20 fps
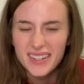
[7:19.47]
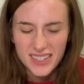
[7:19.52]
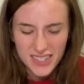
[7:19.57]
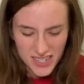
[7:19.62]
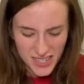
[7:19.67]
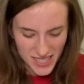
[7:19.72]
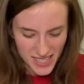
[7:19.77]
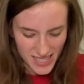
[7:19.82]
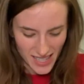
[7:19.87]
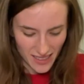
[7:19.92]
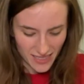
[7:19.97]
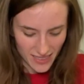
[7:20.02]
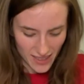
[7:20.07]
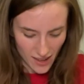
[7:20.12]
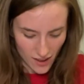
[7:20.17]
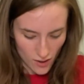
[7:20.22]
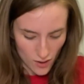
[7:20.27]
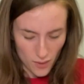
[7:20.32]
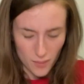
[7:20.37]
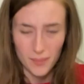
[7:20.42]
just the
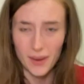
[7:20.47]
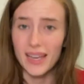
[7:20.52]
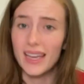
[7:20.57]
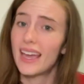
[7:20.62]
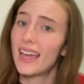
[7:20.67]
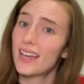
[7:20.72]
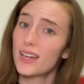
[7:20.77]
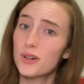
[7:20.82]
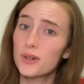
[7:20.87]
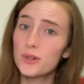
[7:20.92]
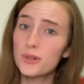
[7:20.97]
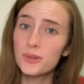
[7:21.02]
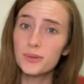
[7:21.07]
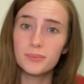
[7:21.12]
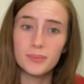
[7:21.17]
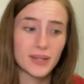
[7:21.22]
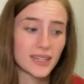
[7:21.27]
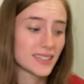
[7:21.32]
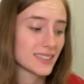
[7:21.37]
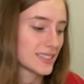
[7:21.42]
thought on my ankle,
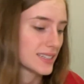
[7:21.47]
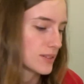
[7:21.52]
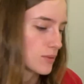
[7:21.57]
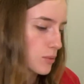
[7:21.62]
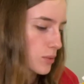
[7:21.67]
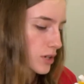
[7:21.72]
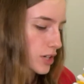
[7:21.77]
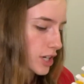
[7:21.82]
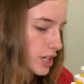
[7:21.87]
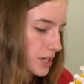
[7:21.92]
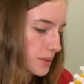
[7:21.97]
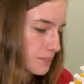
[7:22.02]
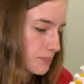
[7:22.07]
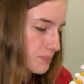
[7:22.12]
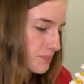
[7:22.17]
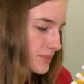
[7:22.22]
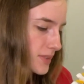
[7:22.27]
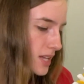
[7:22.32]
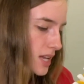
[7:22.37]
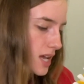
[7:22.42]
but we're good.
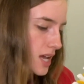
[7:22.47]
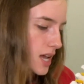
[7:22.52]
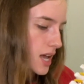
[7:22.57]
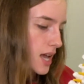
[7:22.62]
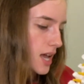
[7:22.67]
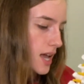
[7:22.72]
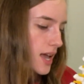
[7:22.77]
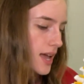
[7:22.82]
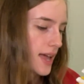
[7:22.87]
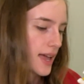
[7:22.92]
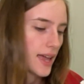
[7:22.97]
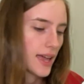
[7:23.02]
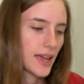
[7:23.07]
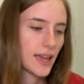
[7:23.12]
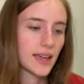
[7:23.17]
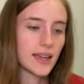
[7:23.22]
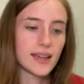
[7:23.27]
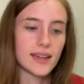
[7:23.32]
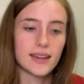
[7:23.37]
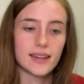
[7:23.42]

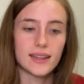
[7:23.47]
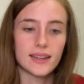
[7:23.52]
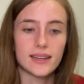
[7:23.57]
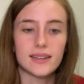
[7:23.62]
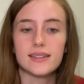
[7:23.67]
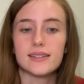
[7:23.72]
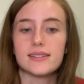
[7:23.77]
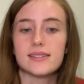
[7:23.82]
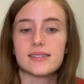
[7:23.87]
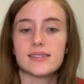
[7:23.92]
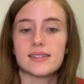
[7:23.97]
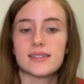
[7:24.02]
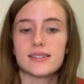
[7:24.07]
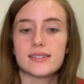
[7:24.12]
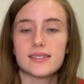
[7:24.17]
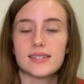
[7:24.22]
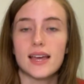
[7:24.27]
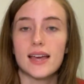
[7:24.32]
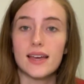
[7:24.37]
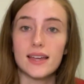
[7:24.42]
It is
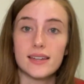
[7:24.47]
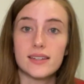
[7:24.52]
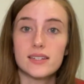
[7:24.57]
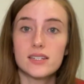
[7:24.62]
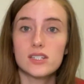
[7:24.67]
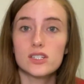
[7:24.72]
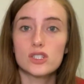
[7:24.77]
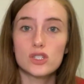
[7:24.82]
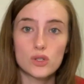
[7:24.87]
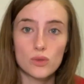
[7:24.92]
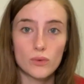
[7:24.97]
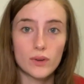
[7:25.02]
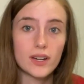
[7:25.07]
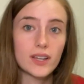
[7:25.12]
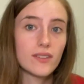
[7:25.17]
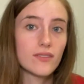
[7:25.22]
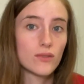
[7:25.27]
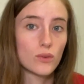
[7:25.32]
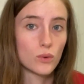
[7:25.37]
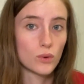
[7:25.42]

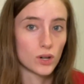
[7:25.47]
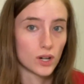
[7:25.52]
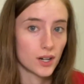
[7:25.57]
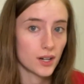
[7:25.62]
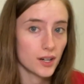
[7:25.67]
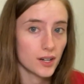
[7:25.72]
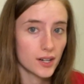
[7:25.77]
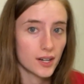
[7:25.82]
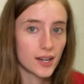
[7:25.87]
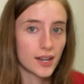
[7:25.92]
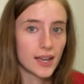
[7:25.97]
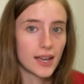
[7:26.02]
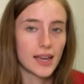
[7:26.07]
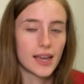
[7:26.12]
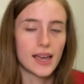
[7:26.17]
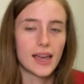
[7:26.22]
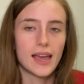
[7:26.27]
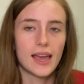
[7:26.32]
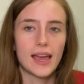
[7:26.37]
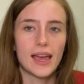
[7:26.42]
10:24
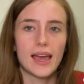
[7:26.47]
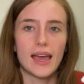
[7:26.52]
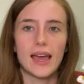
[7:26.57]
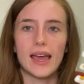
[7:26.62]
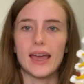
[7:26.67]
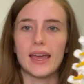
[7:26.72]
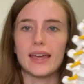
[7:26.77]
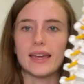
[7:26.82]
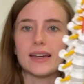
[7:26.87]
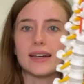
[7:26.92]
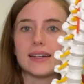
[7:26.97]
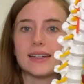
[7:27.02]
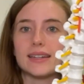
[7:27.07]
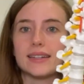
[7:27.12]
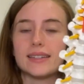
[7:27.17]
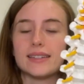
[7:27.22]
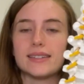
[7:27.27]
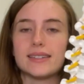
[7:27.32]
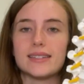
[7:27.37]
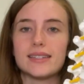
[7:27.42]

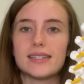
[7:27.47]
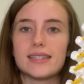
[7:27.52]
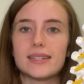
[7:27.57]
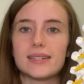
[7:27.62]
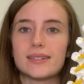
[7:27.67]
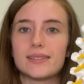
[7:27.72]
and